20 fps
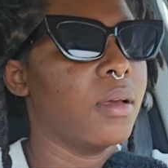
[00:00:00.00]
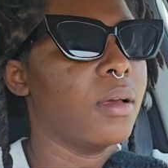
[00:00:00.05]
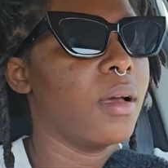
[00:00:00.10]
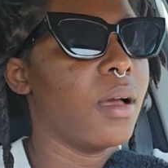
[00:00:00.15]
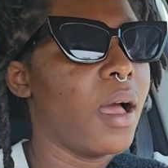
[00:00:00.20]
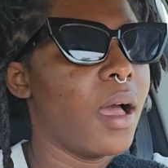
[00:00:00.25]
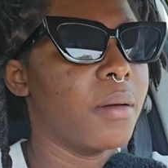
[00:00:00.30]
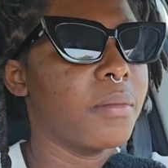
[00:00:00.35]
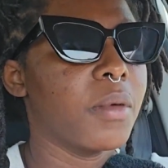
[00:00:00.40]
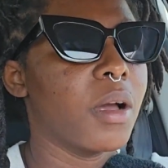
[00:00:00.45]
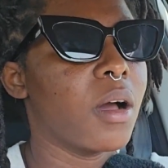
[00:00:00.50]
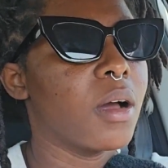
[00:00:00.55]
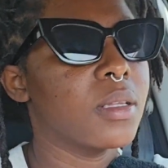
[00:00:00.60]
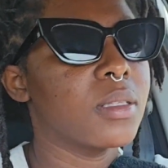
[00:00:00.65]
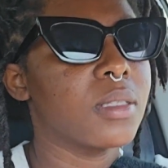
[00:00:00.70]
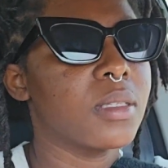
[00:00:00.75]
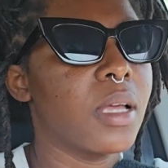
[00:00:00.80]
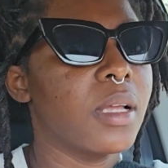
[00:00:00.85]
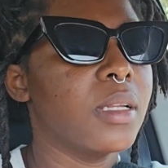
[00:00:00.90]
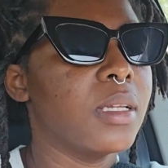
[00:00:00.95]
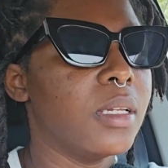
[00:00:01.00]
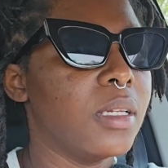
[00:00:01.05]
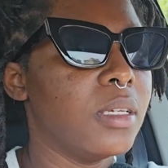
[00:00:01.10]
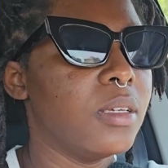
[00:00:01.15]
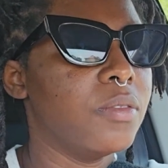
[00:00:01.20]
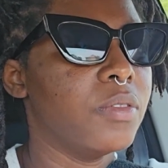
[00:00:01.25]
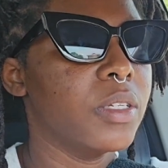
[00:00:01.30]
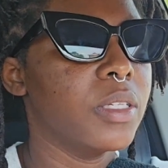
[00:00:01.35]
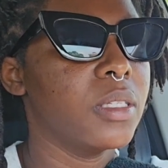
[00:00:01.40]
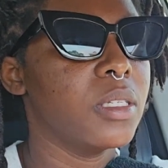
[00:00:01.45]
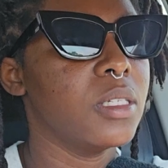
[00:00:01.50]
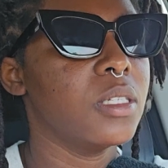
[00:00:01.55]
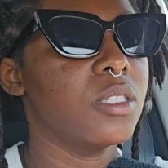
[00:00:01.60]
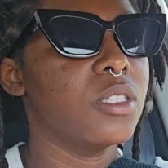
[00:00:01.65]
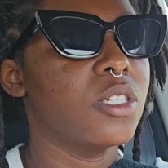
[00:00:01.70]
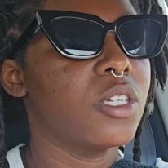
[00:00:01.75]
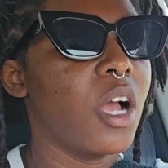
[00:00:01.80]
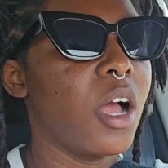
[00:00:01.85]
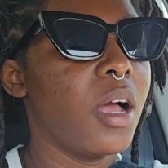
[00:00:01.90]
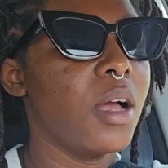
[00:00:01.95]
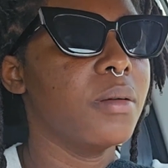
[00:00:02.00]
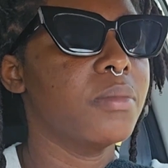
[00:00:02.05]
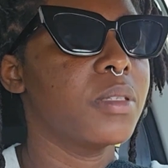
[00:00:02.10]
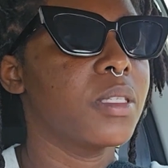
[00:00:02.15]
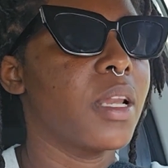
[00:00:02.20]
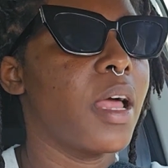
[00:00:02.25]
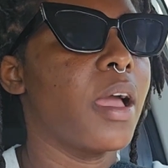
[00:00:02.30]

I'm constantly leaving these jobs.